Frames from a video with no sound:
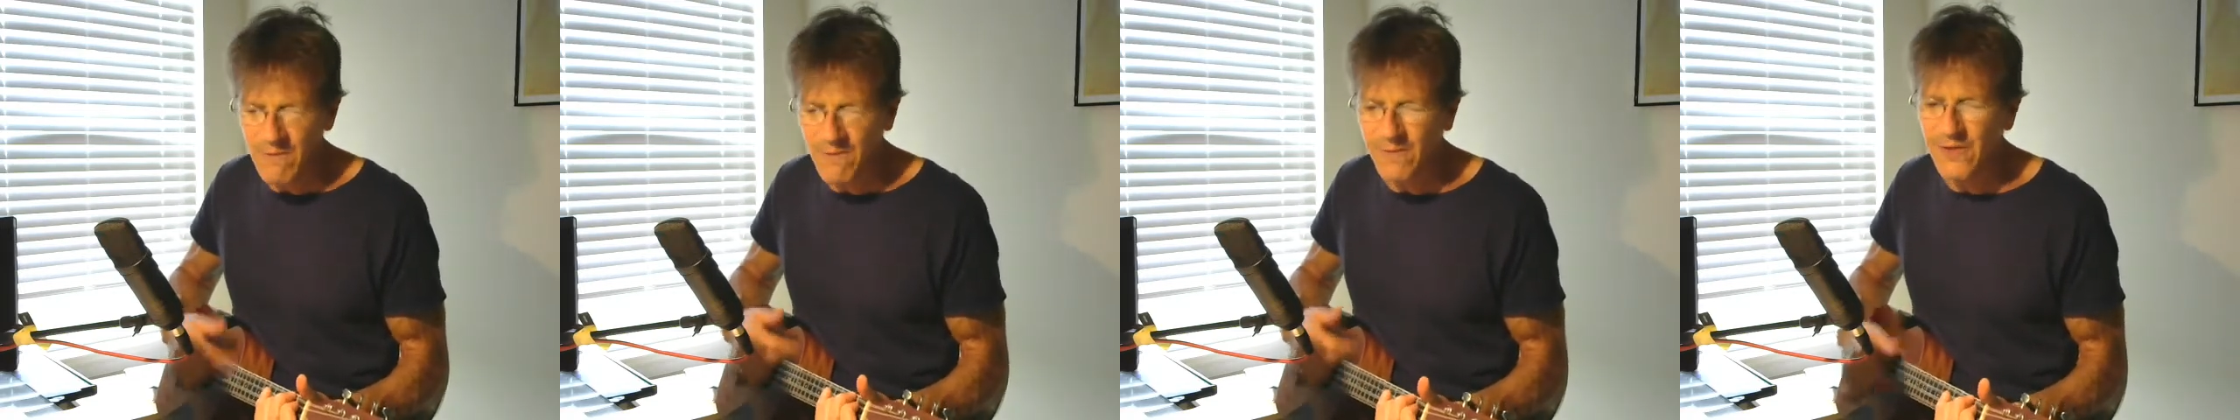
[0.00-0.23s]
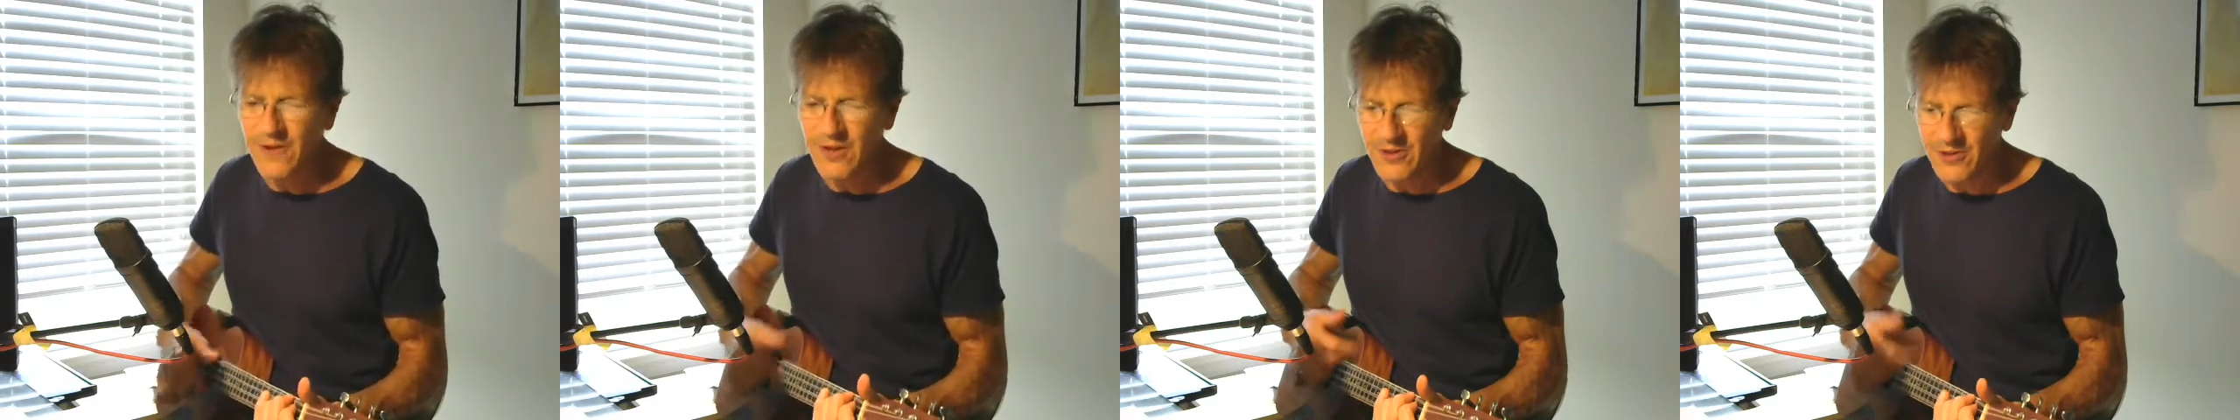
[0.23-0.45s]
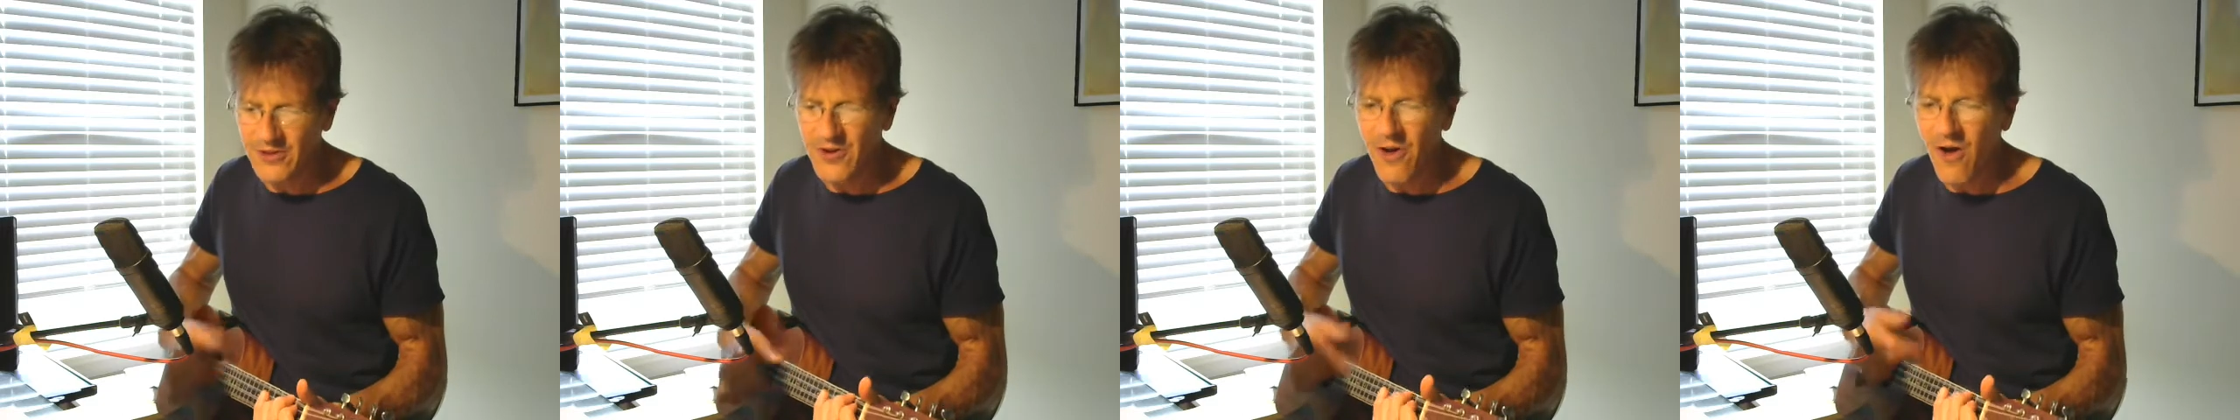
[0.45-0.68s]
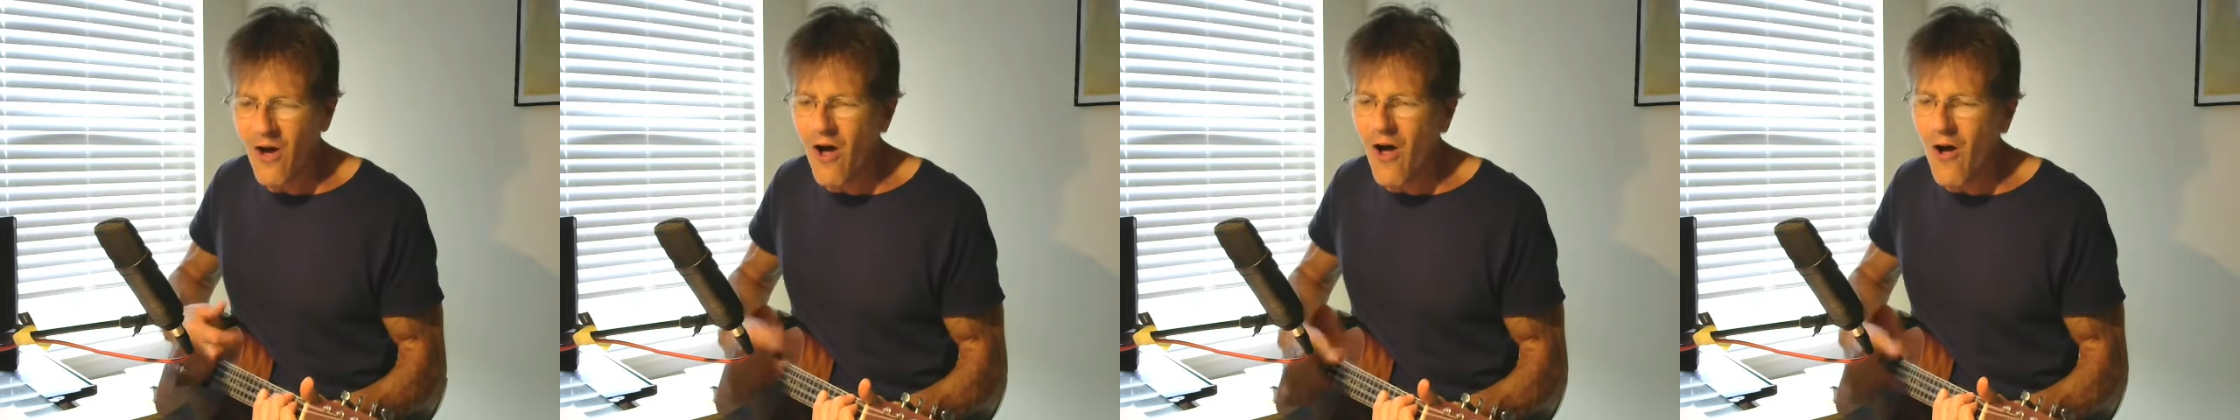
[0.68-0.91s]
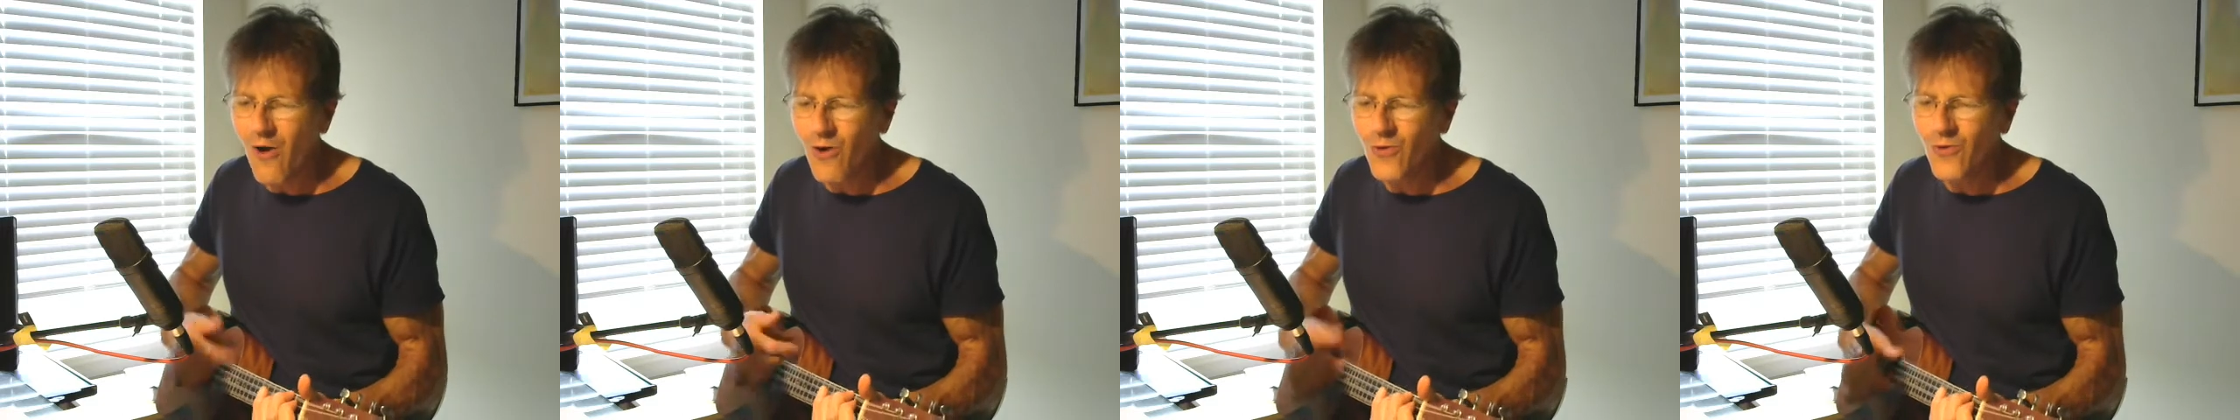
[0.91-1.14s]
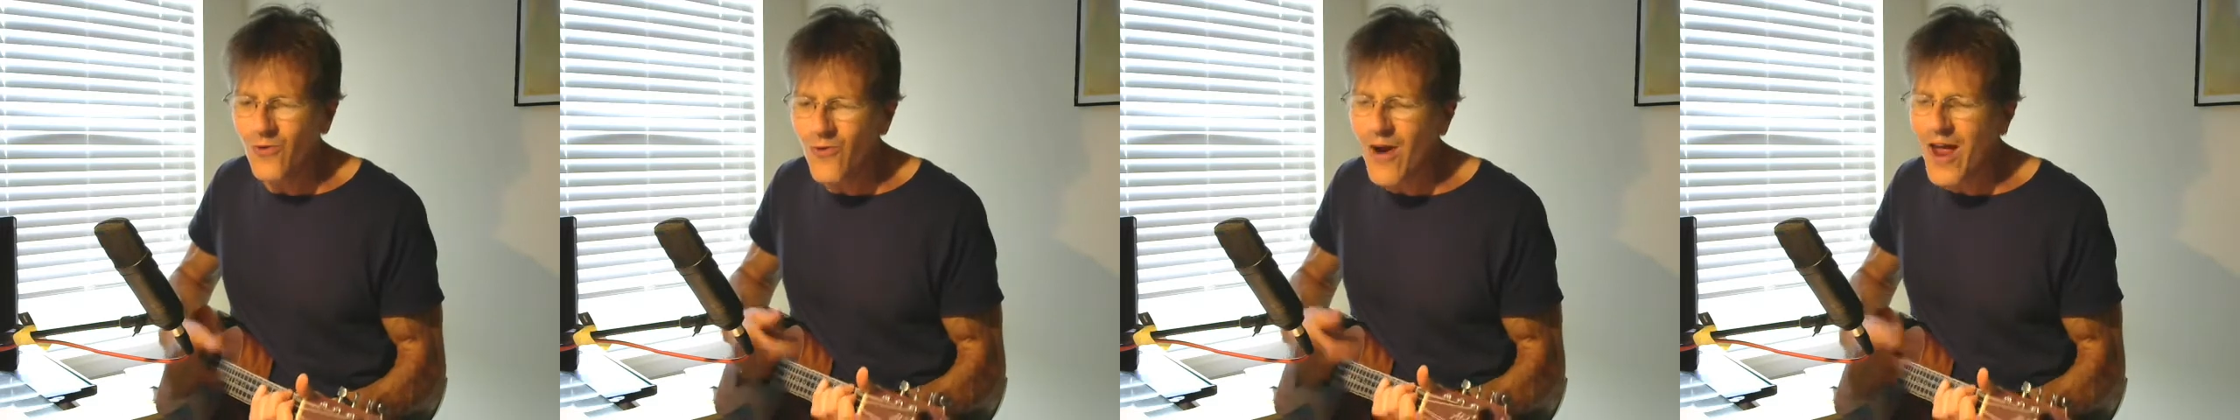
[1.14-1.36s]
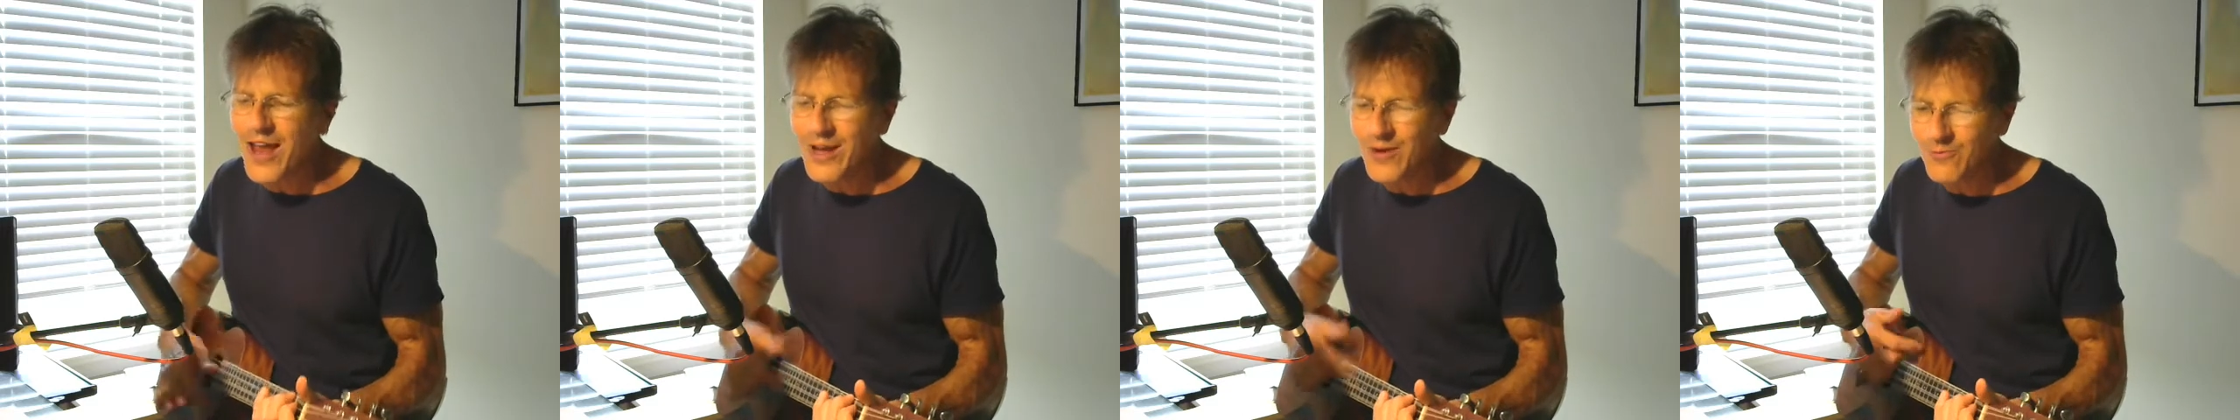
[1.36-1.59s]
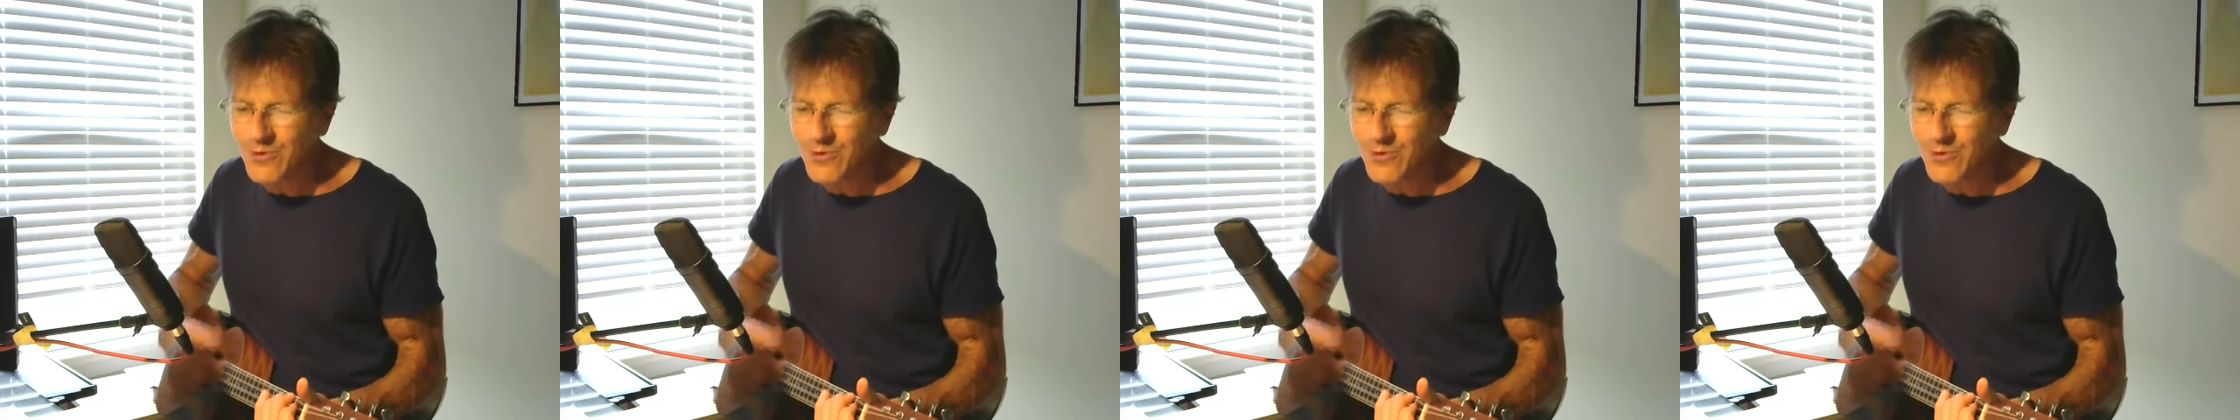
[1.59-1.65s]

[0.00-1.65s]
I'm feeling alright.